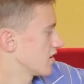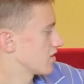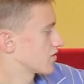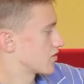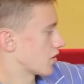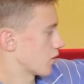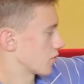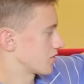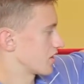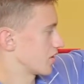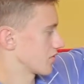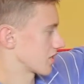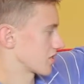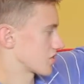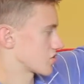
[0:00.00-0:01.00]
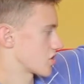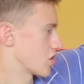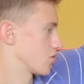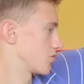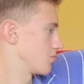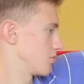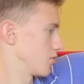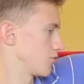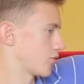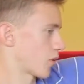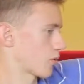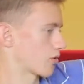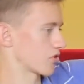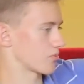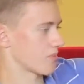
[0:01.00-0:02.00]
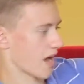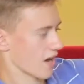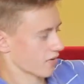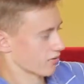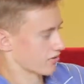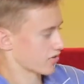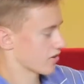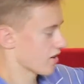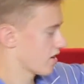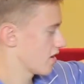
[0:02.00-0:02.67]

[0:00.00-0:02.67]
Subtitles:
So tilting the drone to move forwards, backwards,